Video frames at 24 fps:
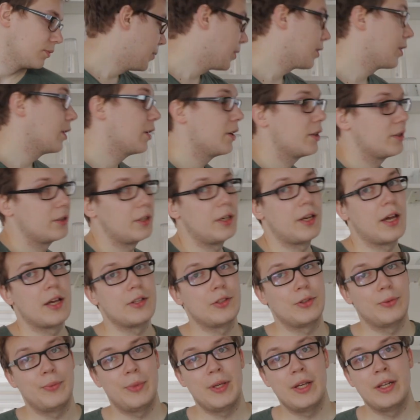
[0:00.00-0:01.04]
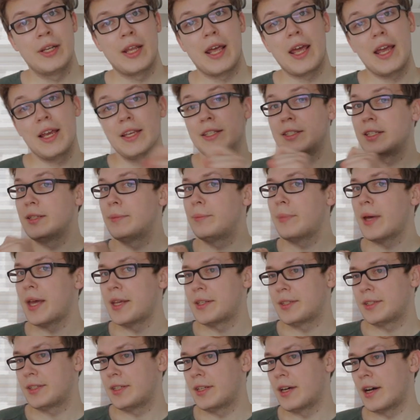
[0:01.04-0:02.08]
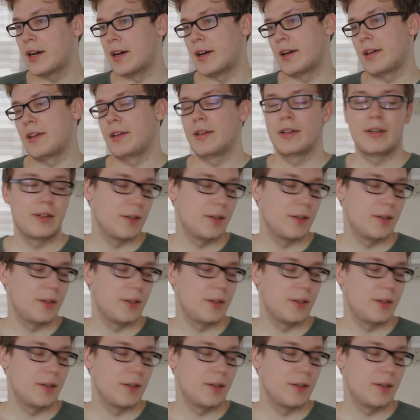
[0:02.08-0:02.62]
because it has to be an acid-fast dye.